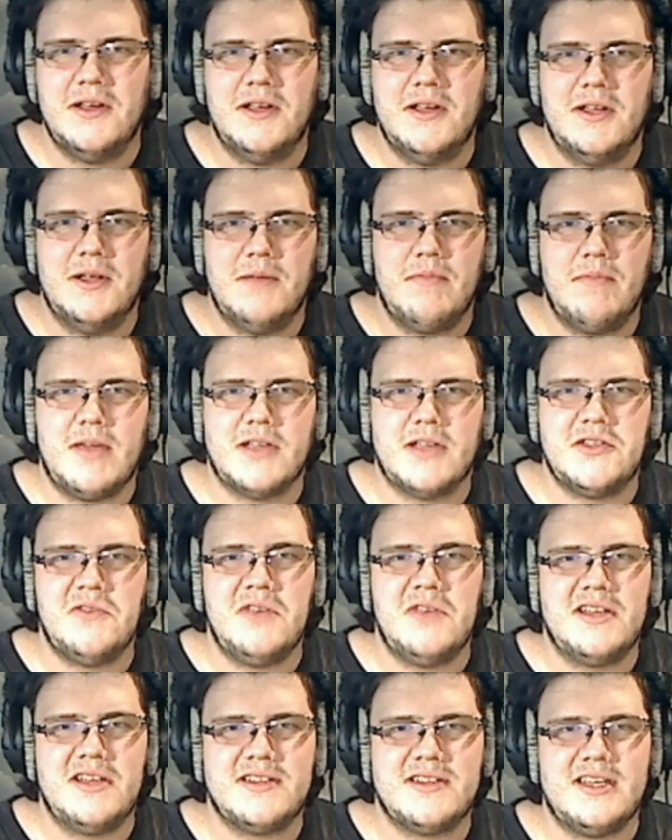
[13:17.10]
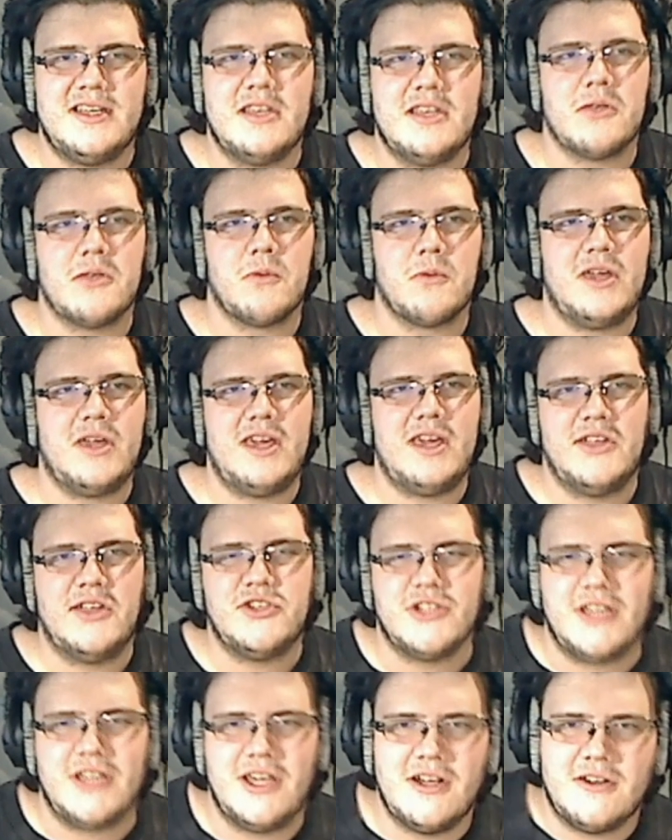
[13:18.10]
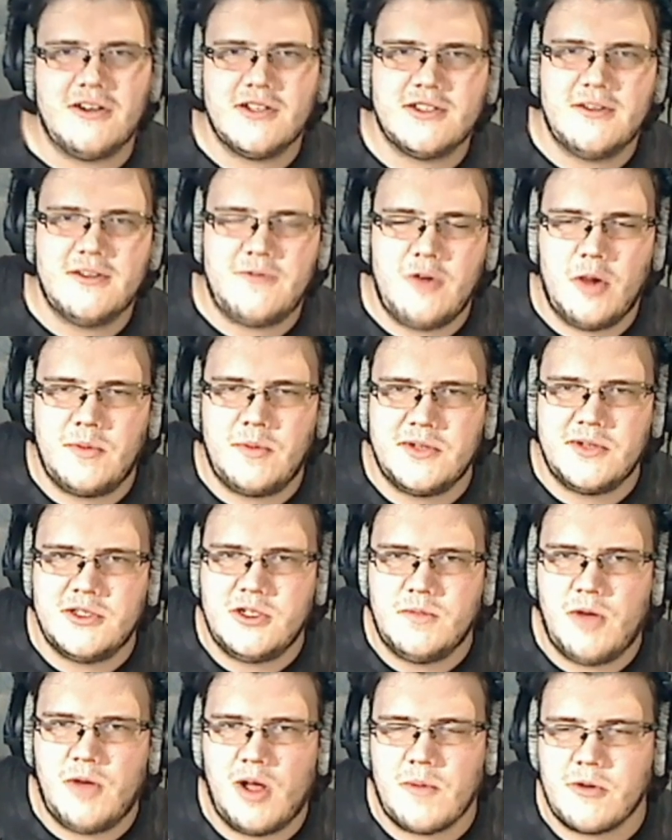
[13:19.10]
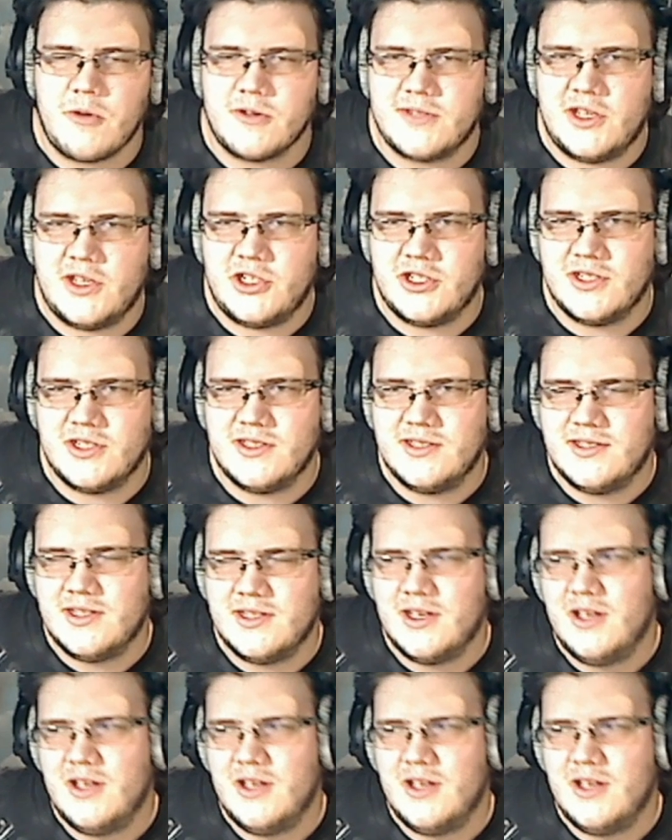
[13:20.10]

because you need to see 3 Ancient Gears. So if you open 2 polymerizations,